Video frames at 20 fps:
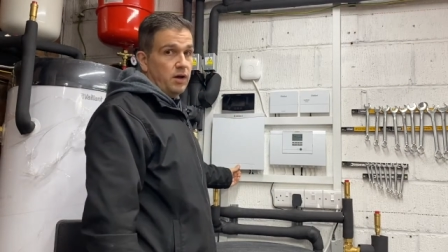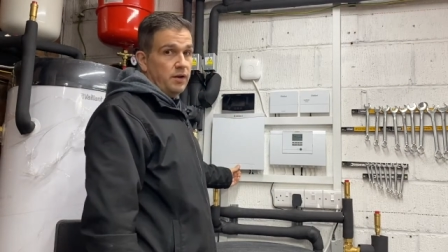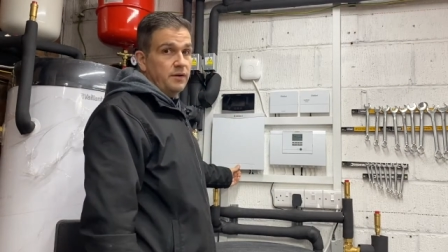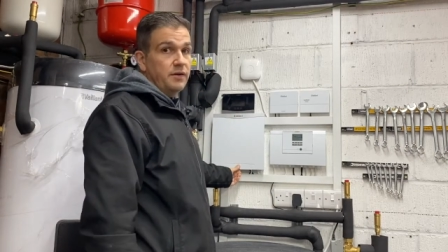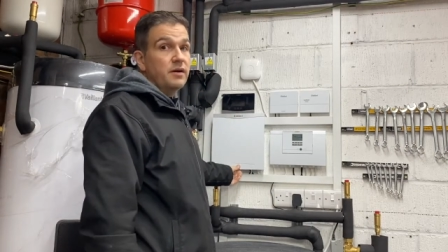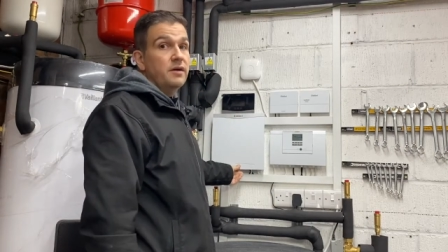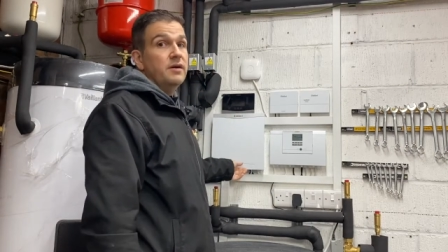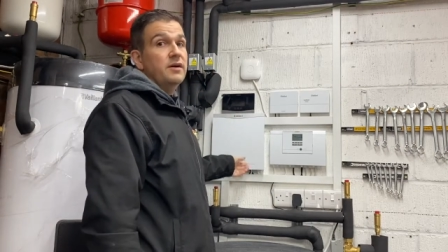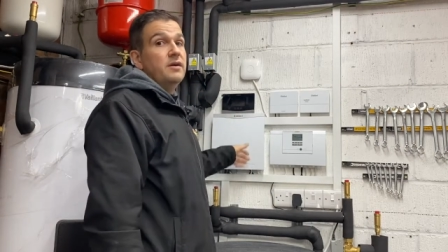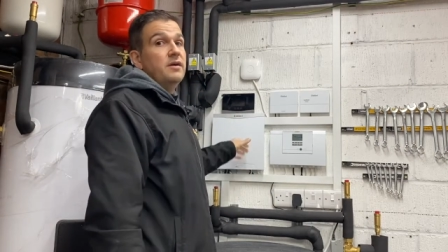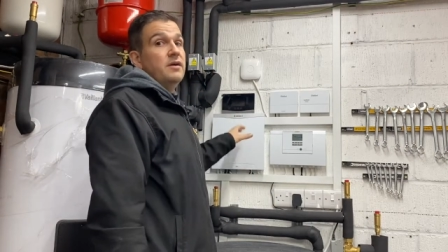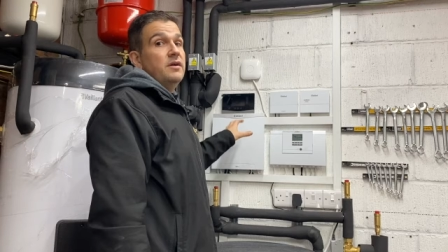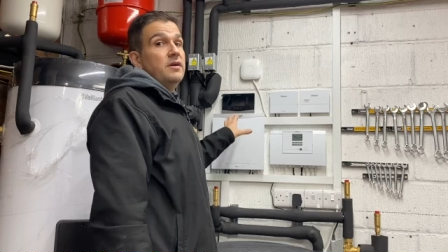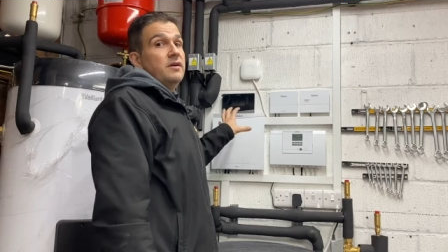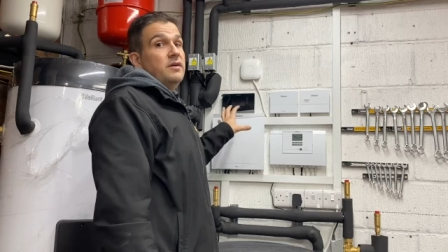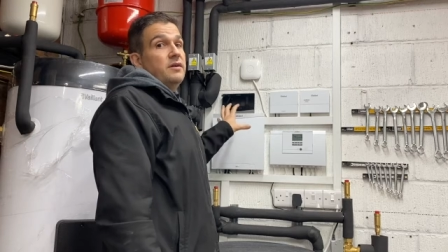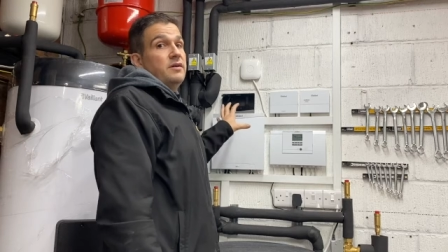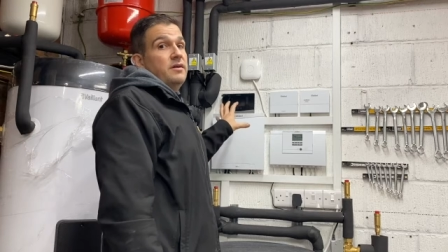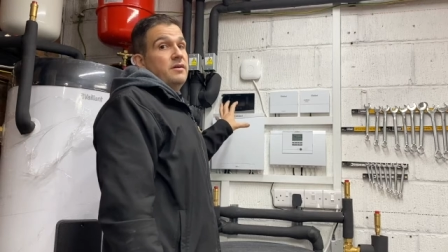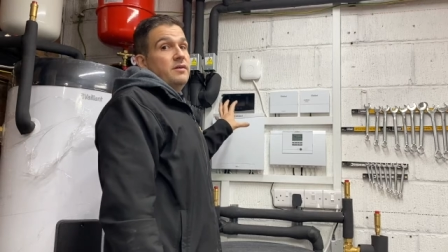Um,
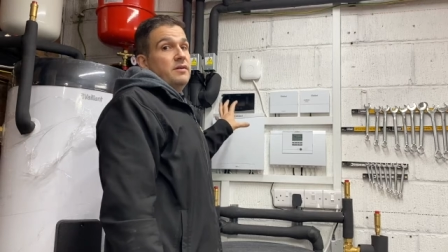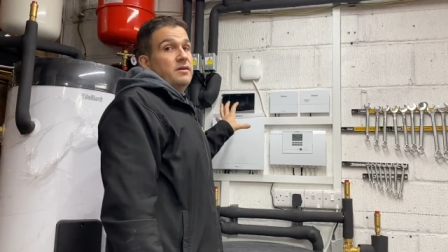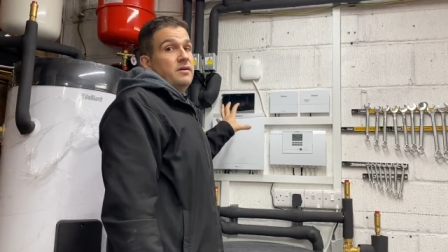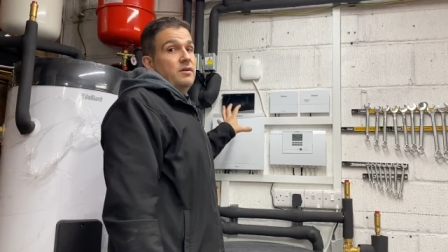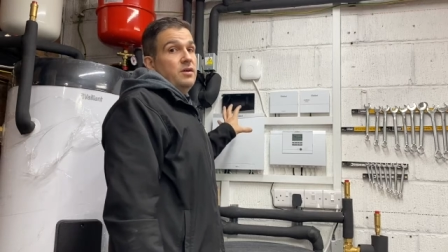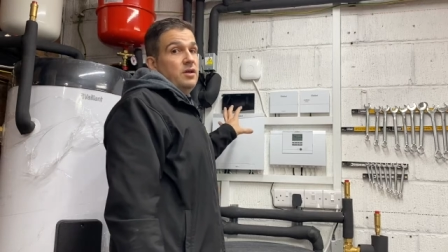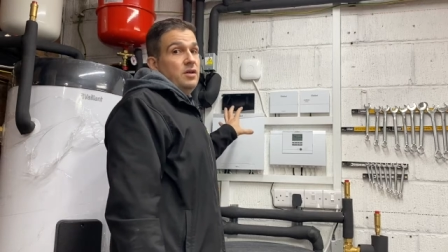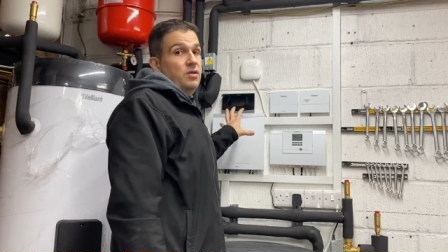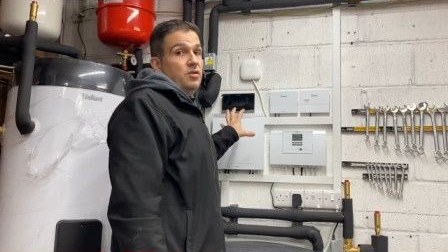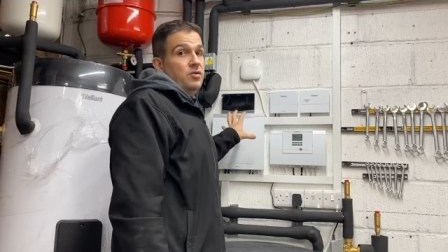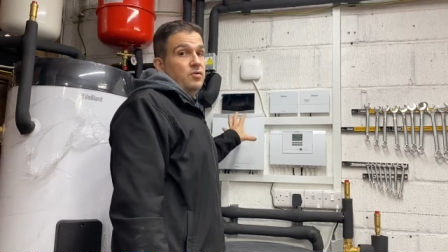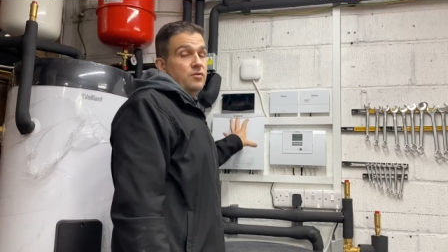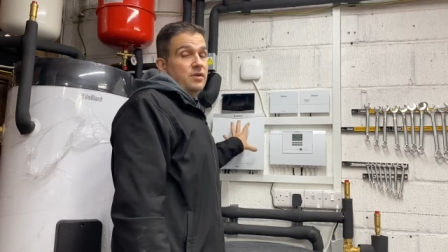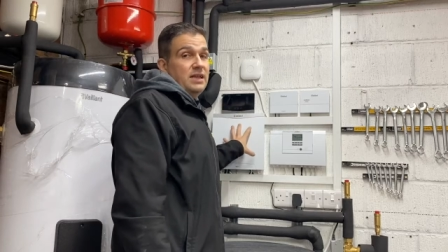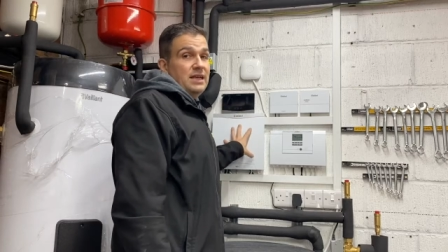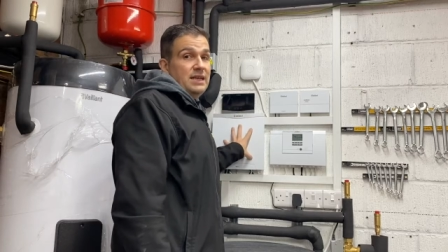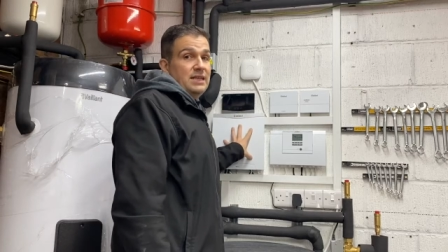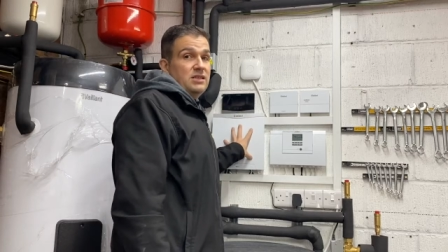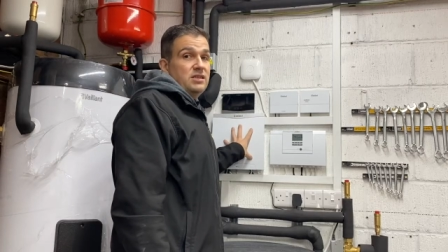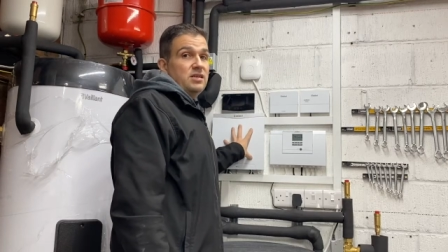You'll
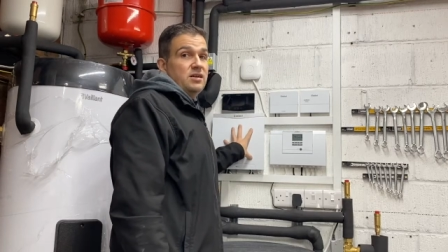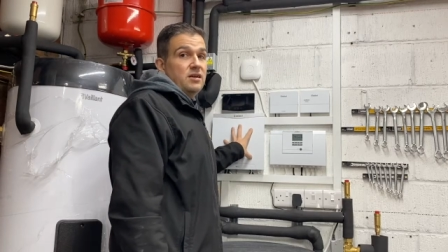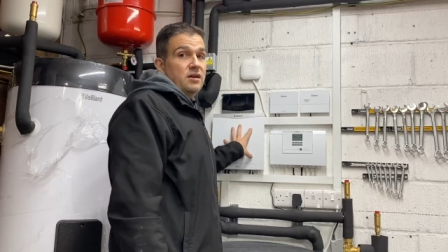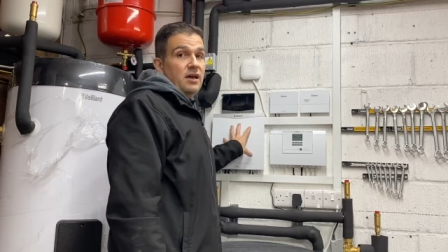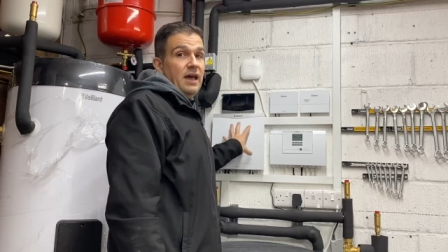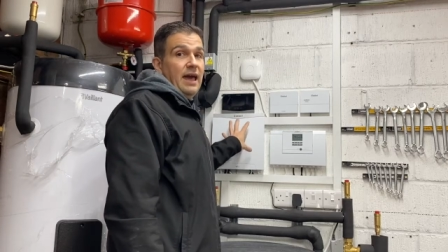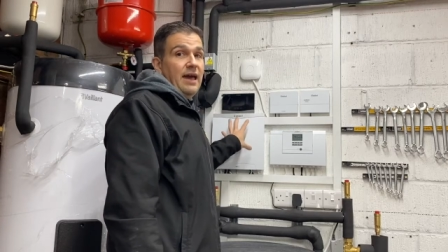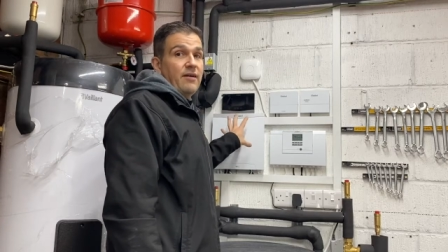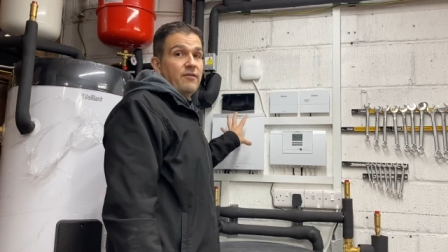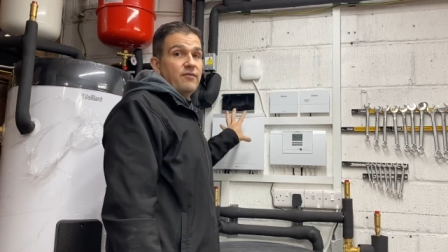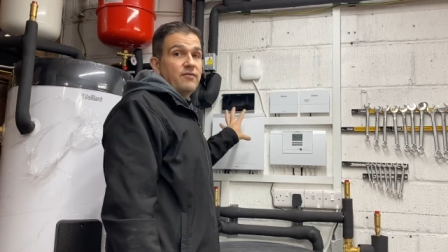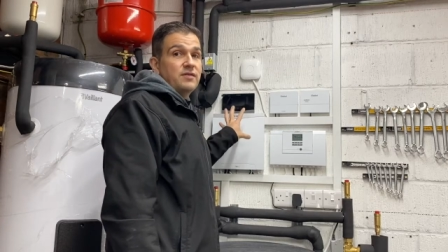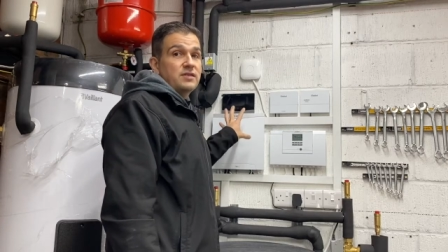need to have